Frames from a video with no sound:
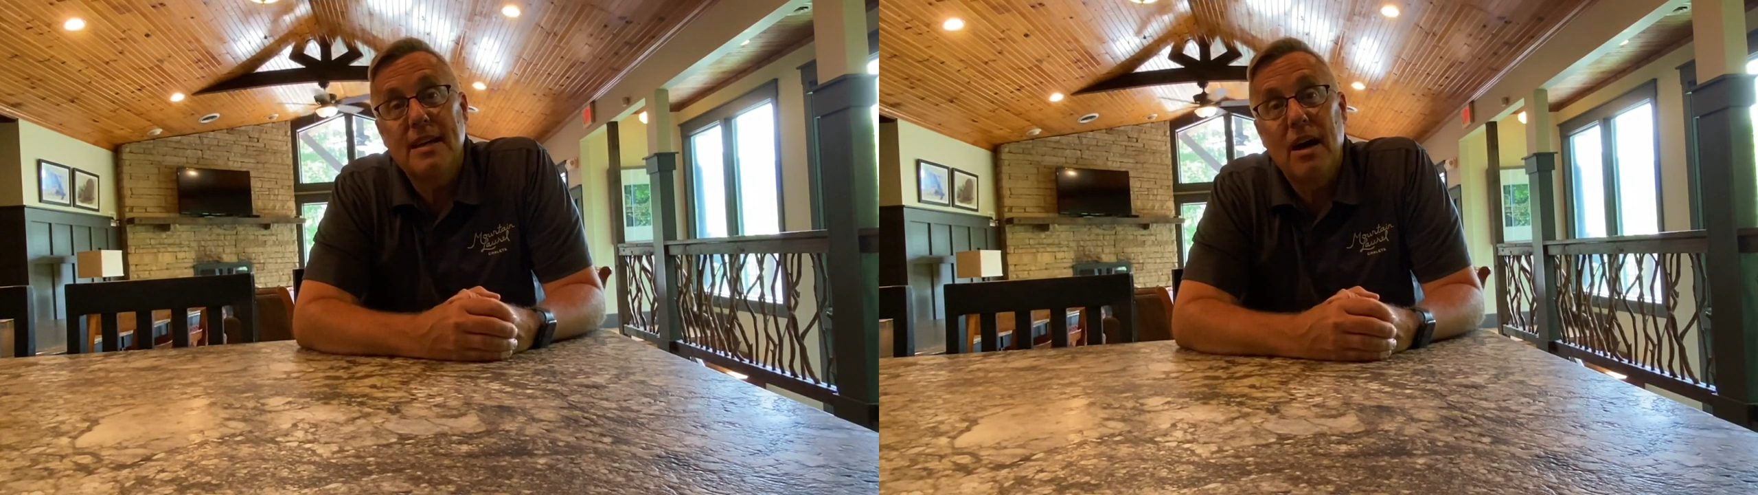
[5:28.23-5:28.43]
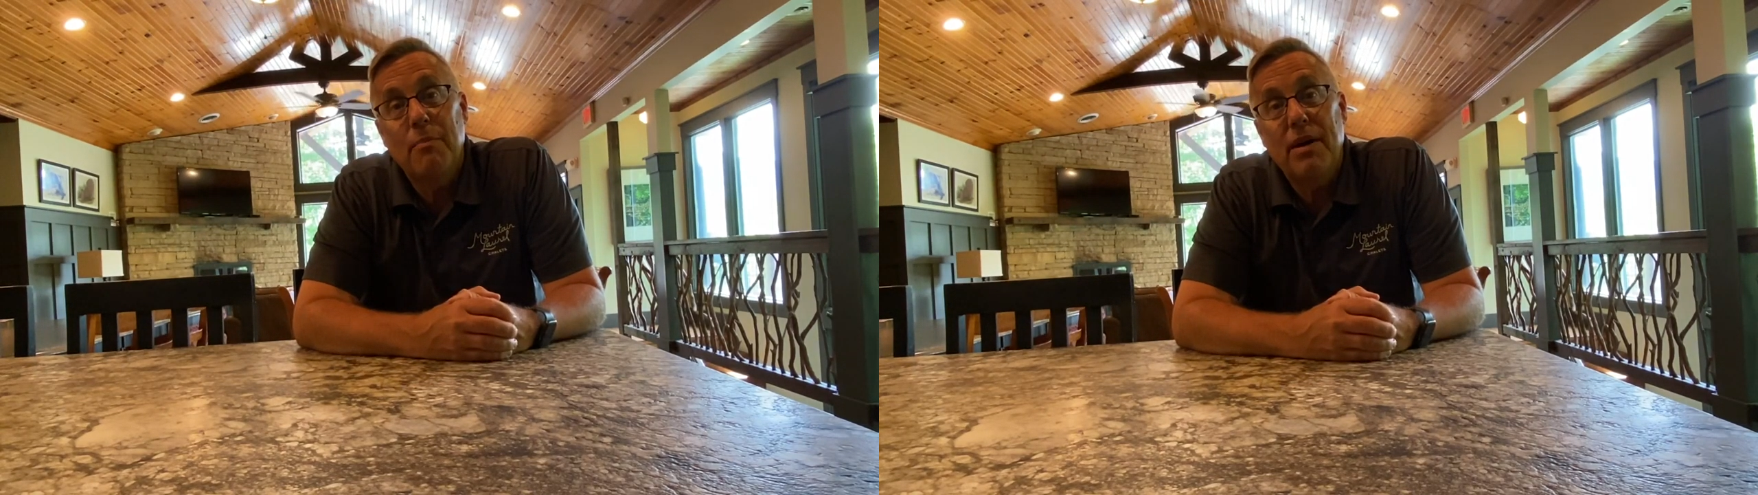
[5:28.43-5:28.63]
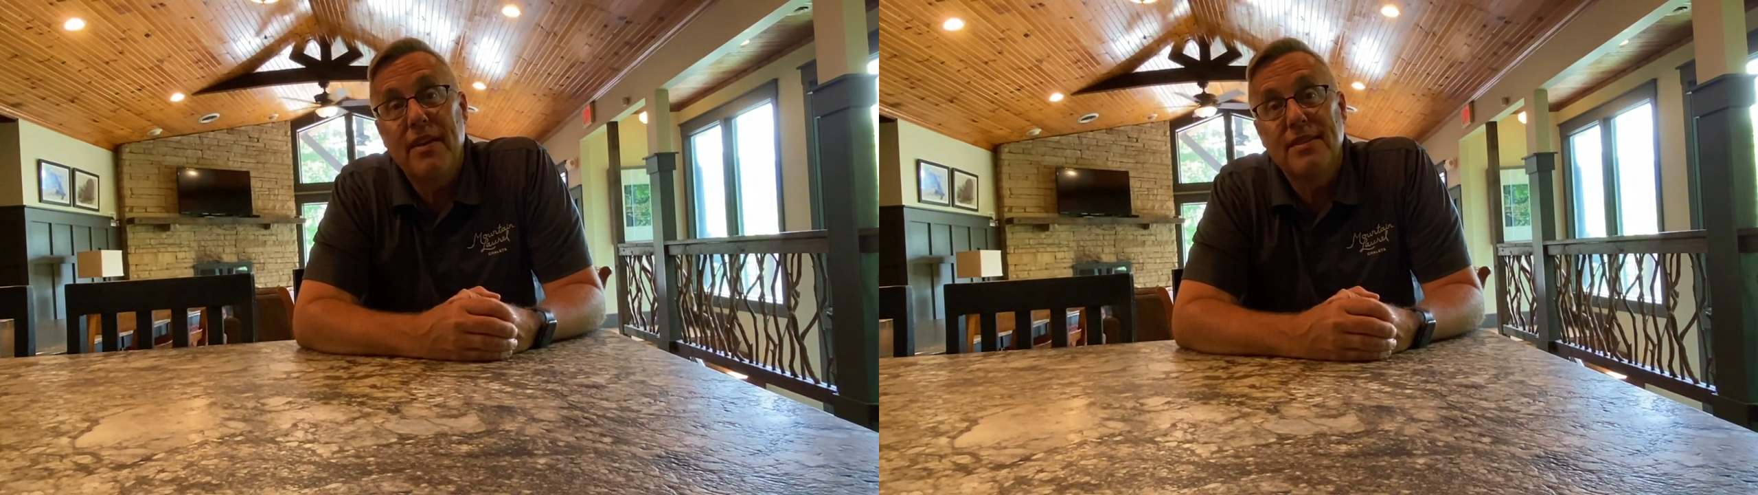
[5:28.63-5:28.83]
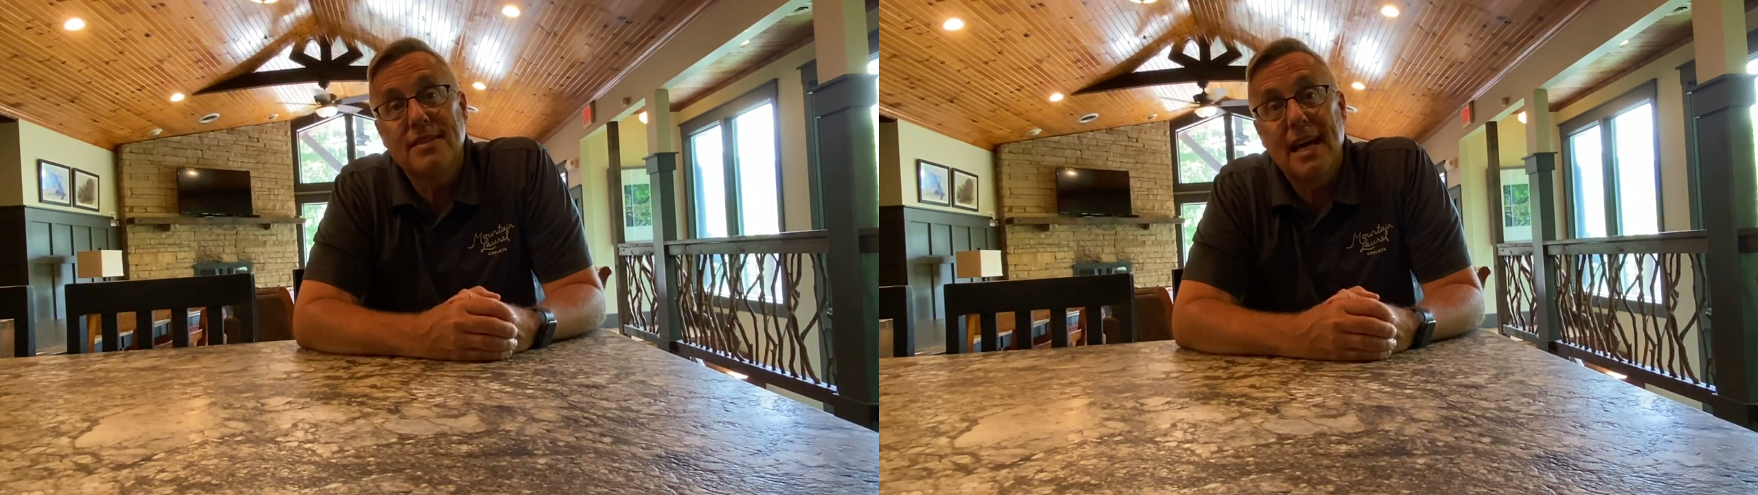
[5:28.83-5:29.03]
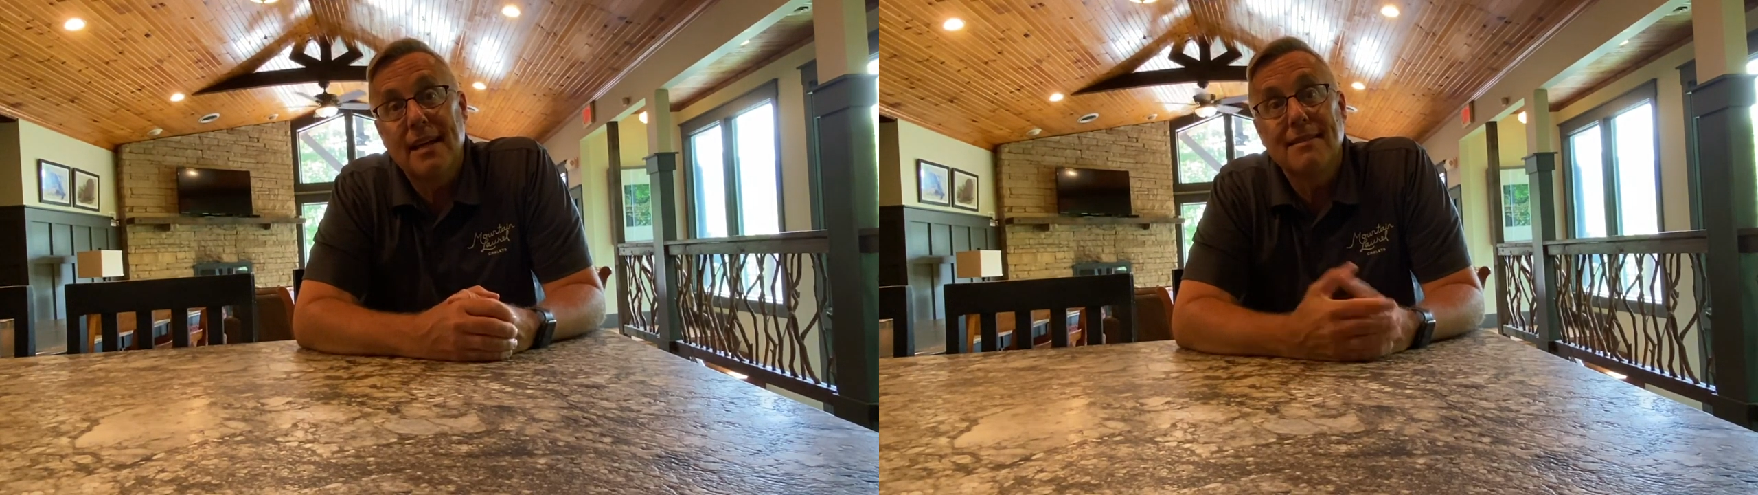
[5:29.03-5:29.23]
out by the
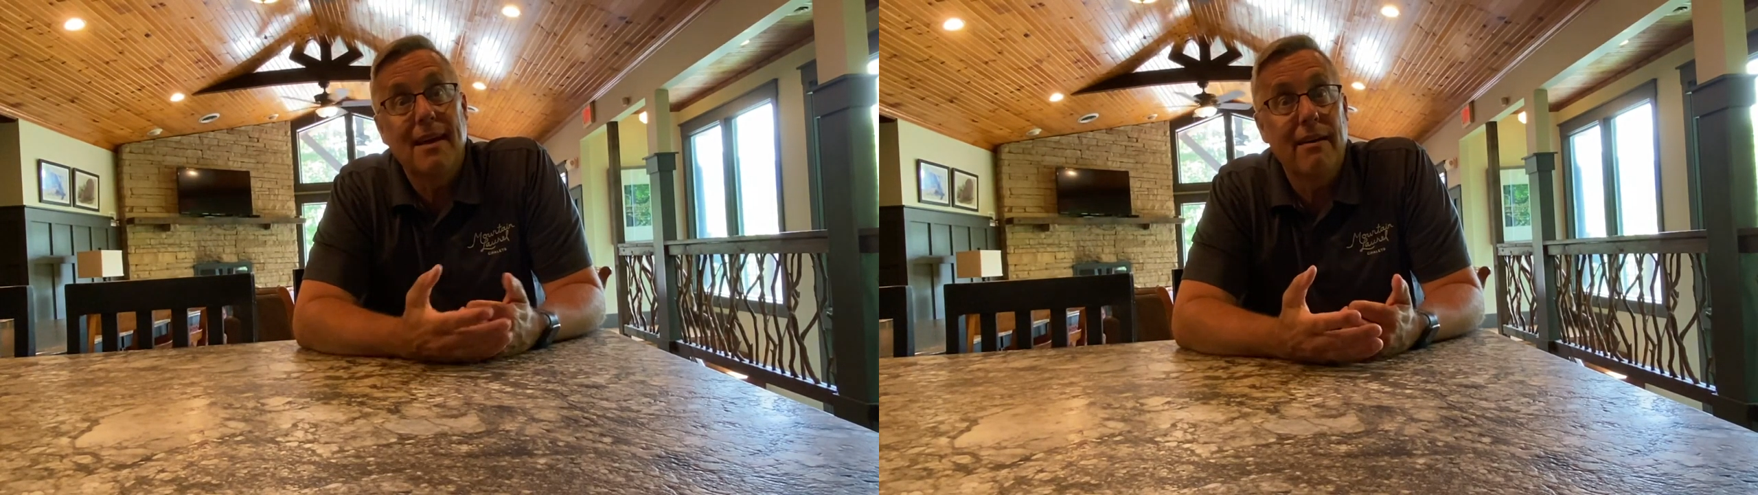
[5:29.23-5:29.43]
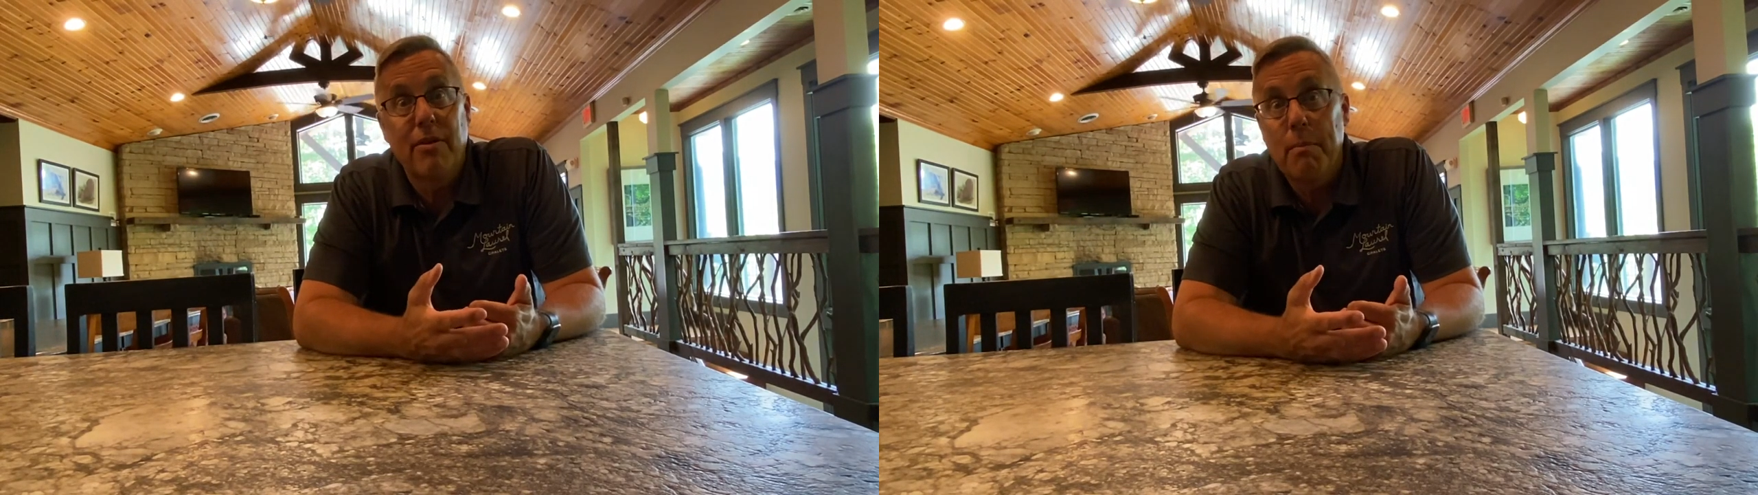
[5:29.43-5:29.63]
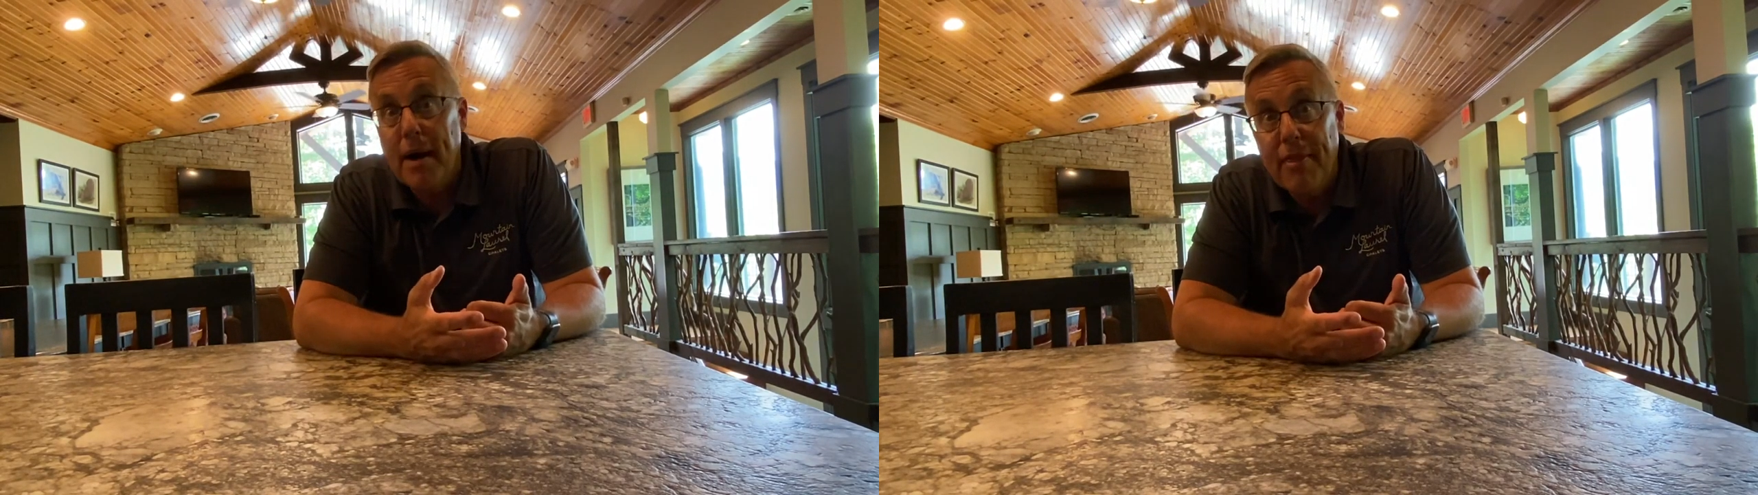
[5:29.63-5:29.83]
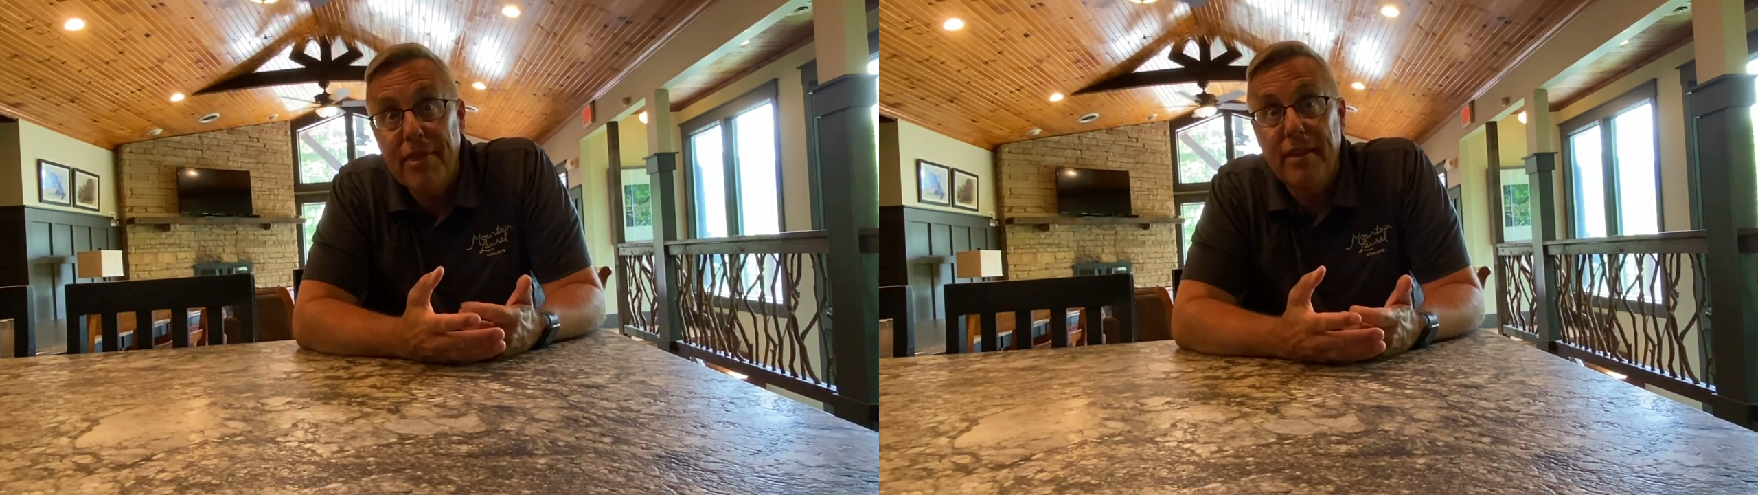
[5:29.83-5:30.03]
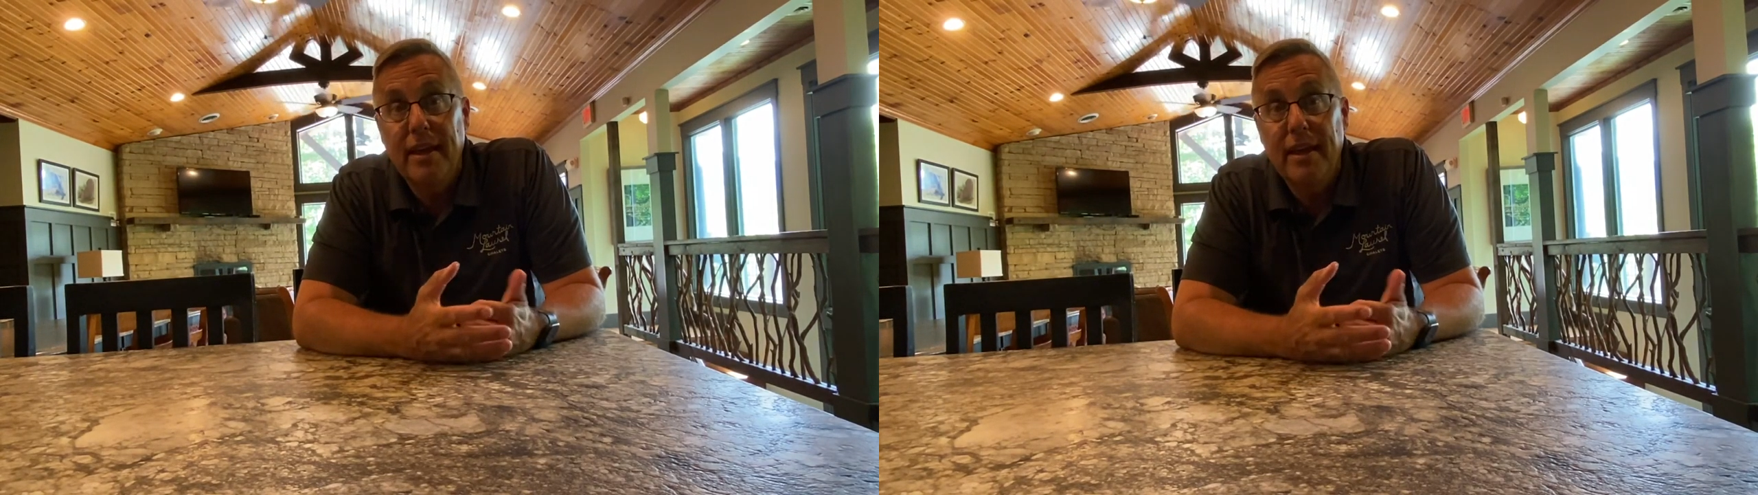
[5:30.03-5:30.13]
second day of the month,